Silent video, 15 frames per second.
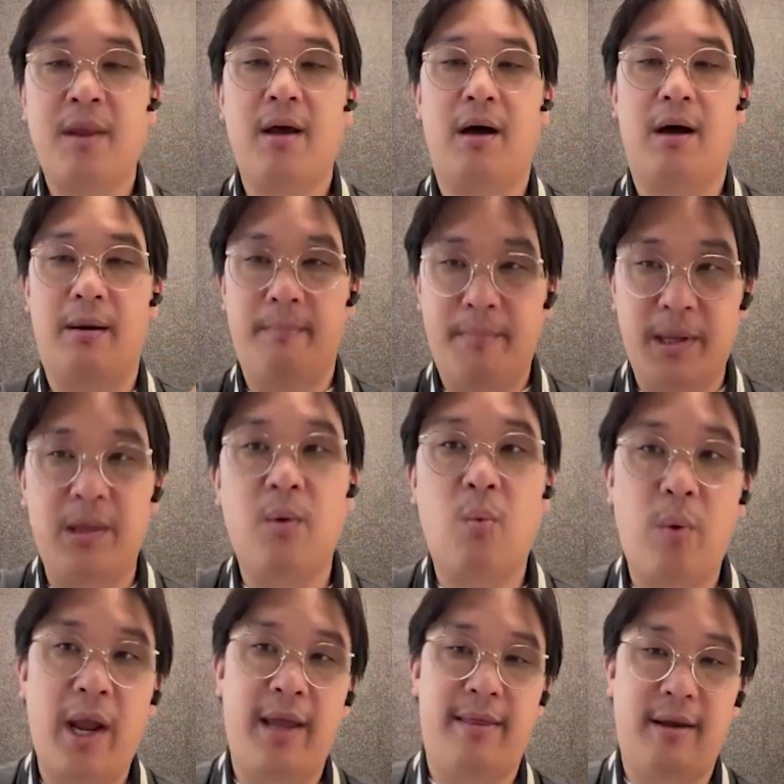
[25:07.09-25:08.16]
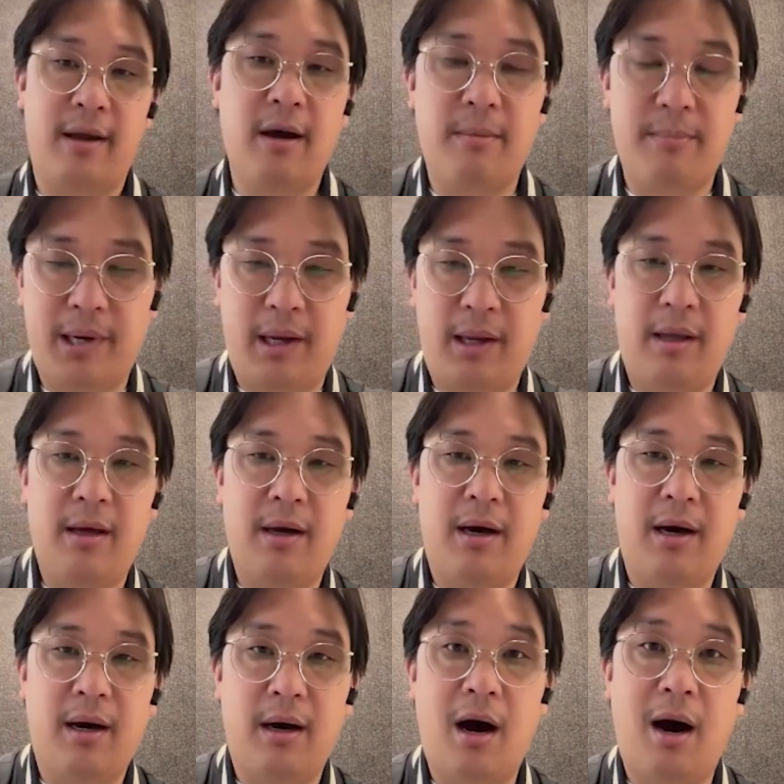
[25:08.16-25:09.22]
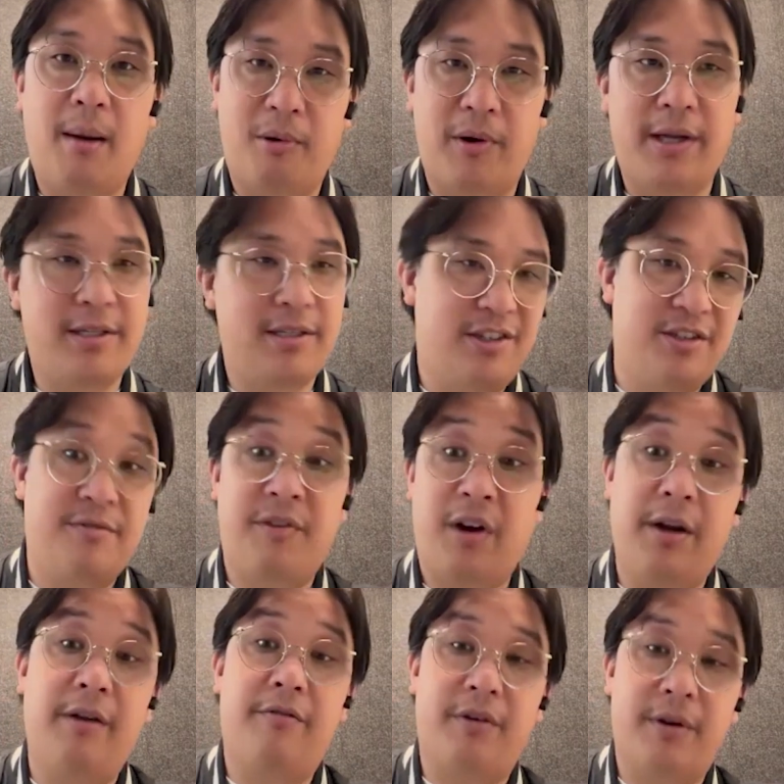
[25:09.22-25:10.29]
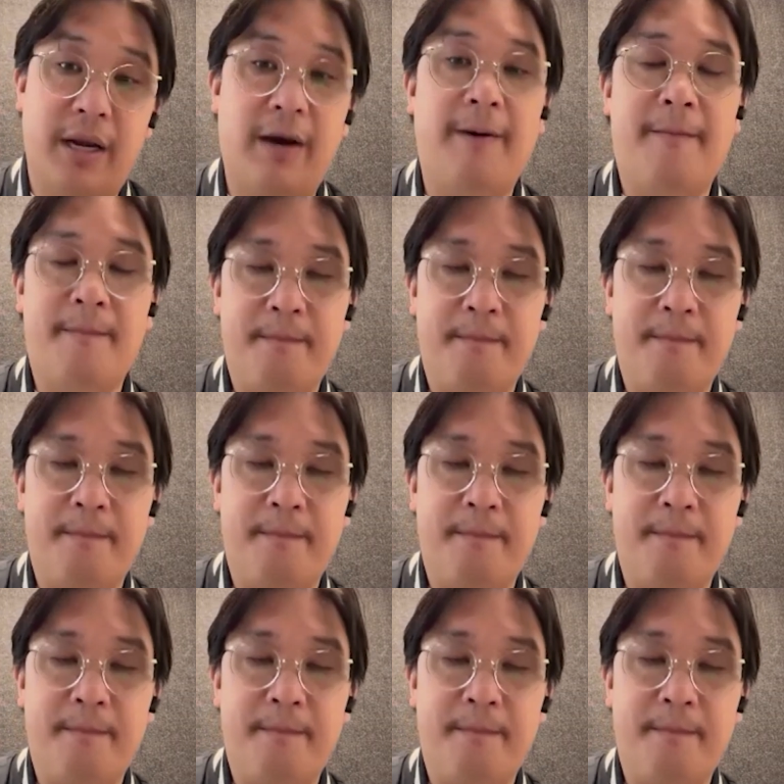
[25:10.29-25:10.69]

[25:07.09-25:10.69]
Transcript: But the way the company operates is just very different now.